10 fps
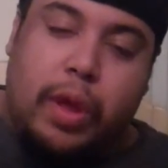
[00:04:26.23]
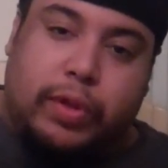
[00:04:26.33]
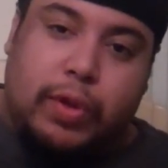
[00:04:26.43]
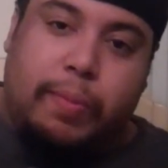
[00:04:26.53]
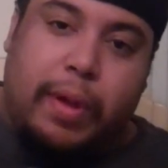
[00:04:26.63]

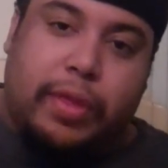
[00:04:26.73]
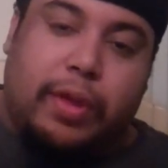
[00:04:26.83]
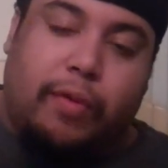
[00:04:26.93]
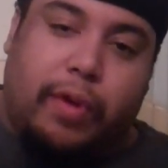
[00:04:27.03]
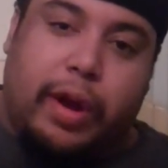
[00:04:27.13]
two-month
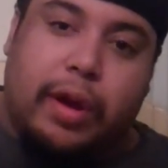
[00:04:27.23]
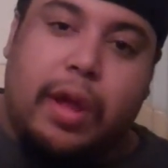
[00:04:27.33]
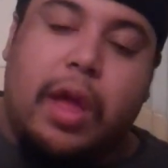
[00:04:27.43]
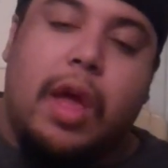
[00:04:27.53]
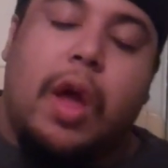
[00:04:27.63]
run
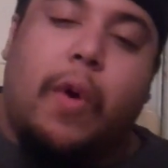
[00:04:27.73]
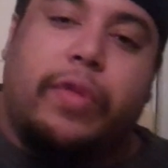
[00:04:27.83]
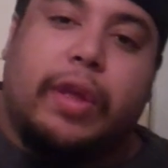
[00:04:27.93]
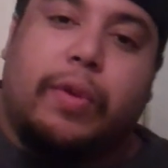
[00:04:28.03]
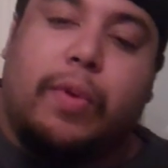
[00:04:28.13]

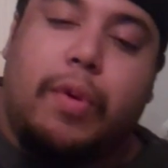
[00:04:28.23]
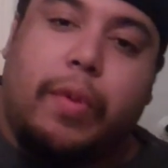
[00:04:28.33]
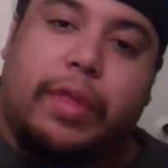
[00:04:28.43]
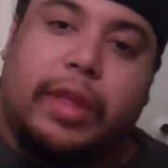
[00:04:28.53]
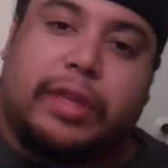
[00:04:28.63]
with
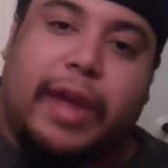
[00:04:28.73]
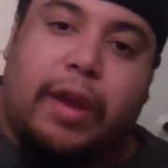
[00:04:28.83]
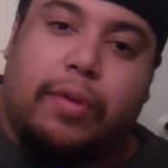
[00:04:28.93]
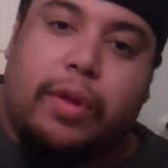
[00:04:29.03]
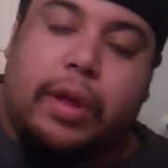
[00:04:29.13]
the
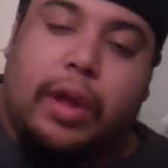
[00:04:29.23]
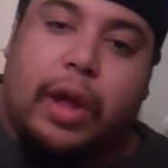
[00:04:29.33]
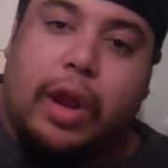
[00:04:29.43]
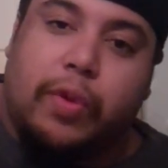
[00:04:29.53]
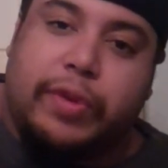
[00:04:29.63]
title,
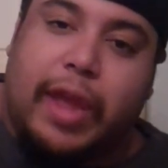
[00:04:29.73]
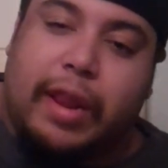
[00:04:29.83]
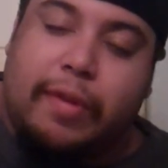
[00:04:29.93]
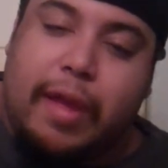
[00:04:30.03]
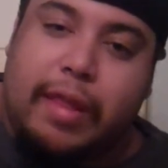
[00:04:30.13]
losing
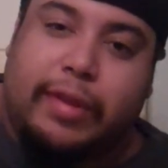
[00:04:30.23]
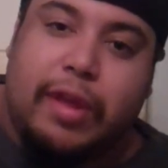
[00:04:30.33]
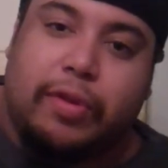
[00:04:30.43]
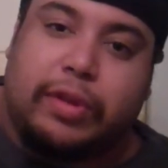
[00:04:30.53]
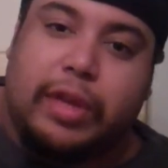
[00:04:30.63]
in
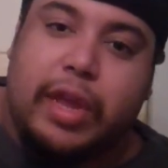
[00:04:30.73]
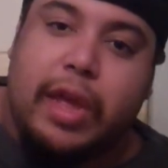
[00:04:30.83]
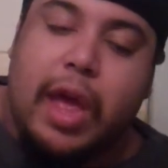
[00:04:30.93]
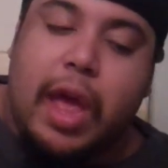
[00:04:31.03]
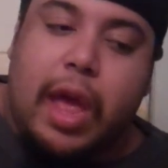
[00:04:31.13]

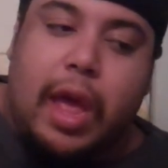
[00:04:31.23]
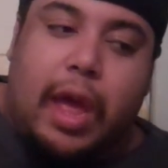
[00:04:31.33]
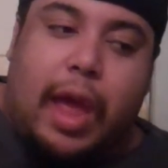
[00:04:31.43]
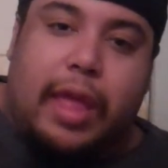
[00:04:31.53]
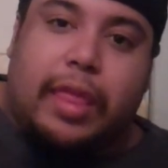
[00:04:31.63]
TLC,
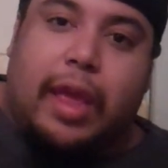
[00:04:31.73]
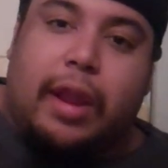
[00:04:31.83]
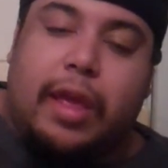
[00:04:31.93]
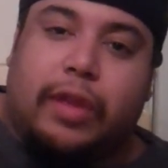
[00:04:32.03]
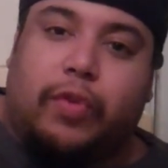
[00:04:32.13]
and
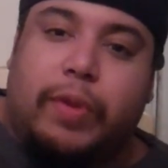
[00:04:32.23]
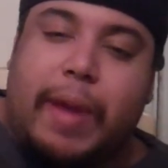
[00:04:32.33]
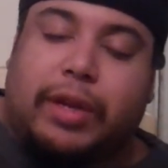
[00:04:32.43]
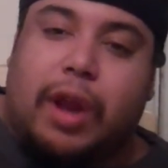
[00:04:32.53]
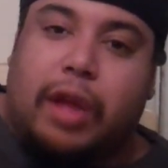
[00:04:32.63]
then his
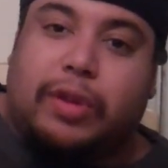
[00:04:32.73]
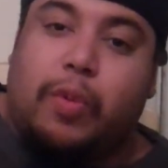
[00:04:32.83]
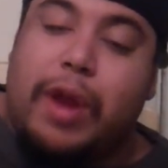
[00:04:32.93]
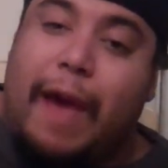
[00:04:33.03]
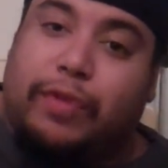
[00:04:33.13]
rematch clause
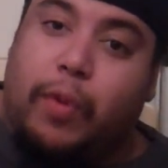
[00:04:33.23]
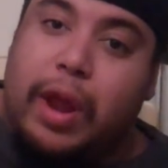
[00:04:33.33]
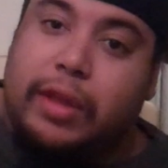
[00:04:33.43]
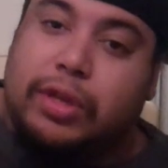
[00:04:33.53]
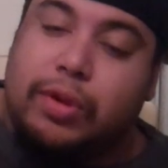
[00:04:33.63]
would have to
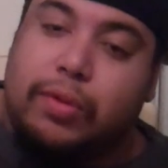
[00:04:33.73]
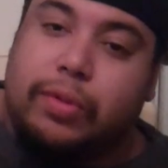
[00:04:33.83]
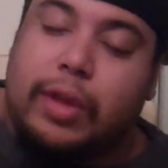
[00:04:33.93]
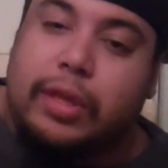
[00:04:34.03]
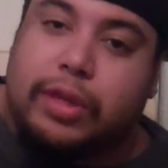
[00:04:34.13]
wait
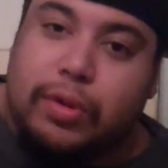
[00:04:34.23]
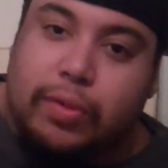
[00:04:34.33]
until an